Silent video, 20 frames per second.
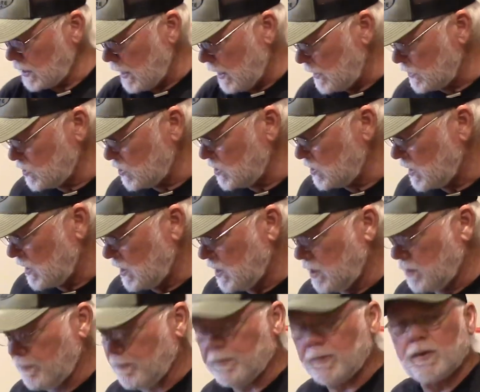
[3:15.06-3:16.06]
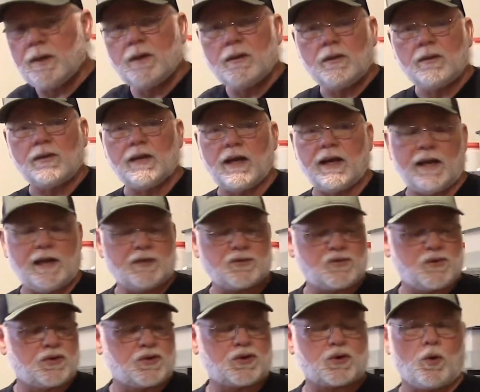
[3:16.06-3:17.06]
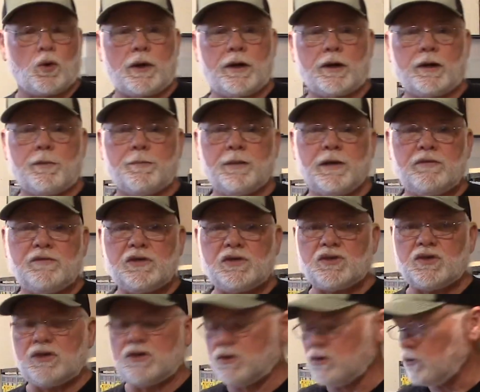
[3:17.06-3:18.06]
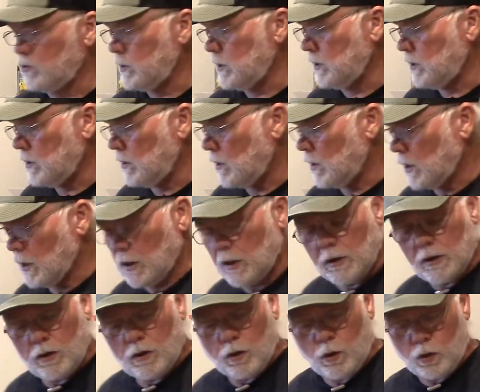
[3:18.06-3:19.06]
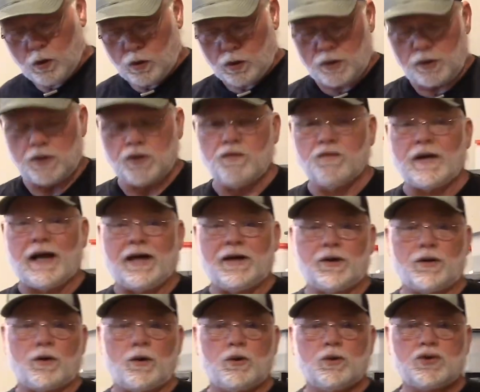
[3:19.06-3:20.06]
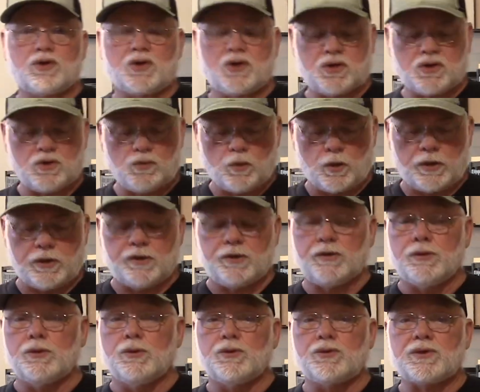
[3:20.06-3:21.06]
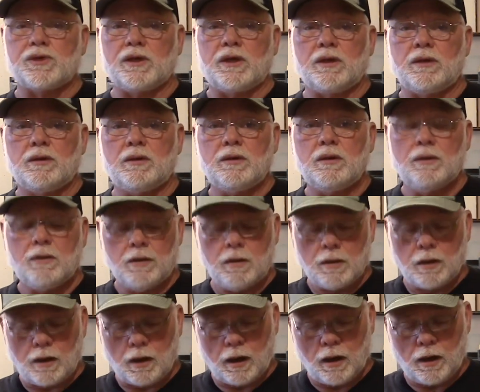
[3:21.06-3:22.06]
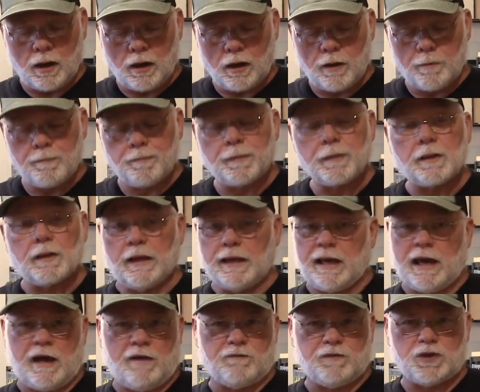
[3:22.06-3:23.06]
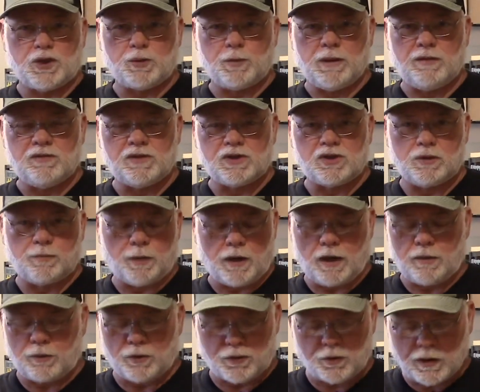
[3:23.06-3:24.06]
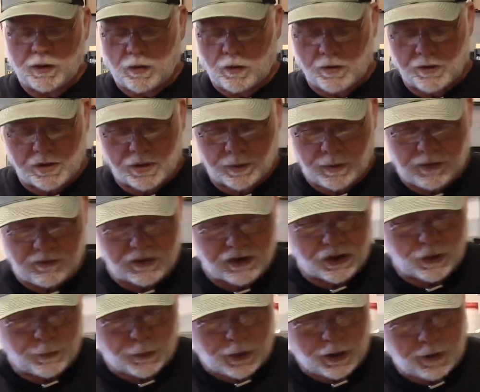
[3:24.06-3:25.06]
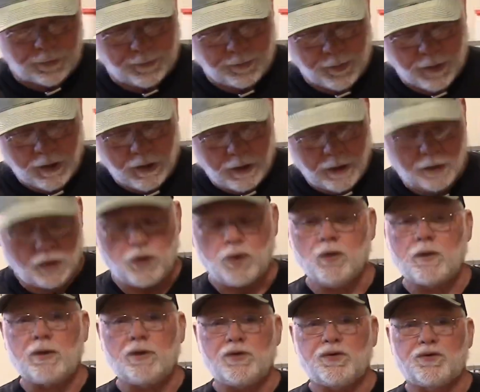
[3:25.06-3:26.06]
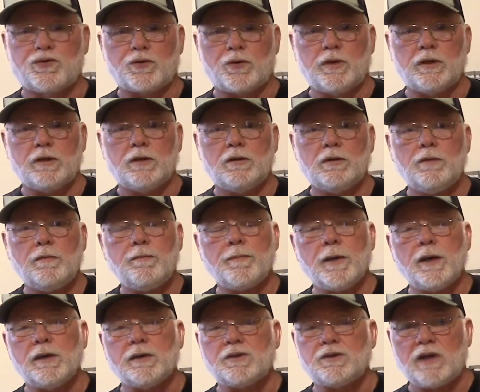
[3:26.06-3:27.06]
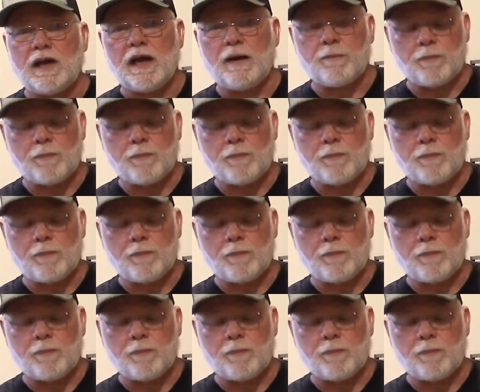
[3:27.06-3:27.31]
Hatching Time that has the square PVC tubing, or you've got your own system where you're using like 1/2 inch PVC pipe or 3/4 inch PVC pipe, you can drill and tap